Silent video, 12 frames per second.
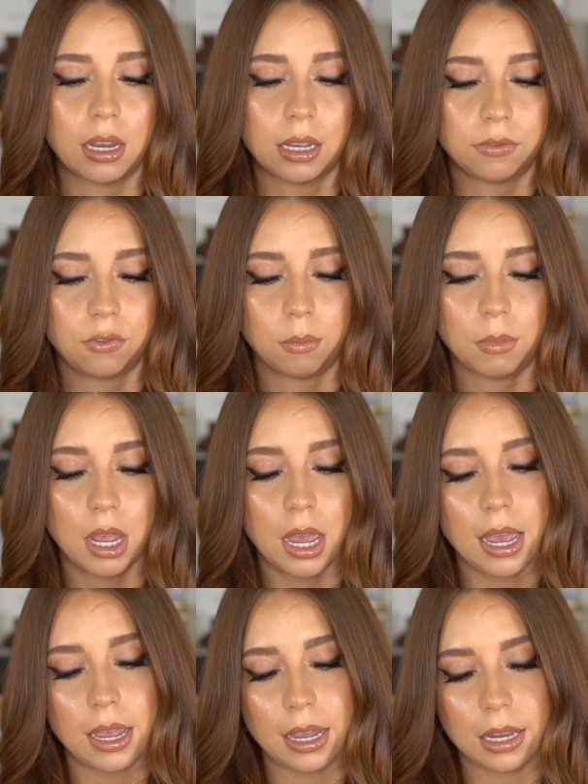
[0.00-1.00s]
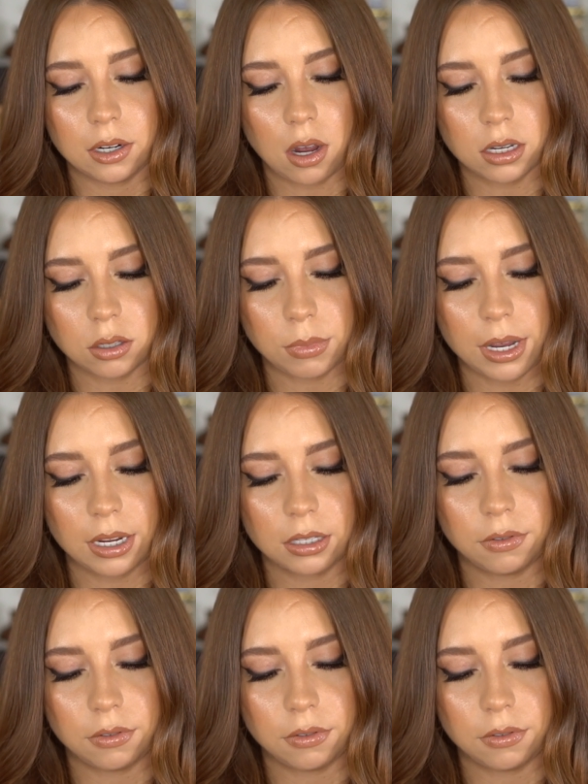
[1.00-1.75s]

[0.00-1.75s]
It's from It Cosmetics,